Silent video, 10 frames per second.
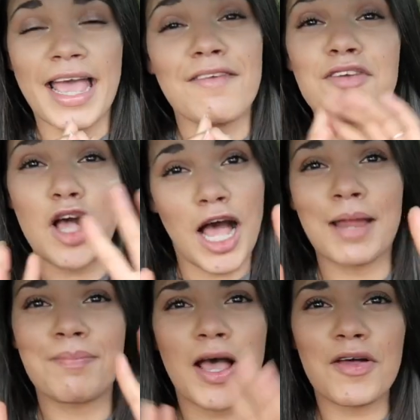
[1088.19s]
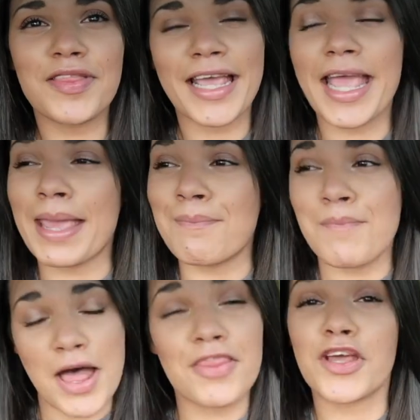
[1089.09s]
I have cotton mouth like a
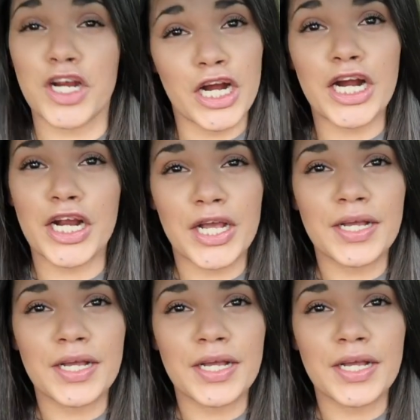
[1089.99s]
mother.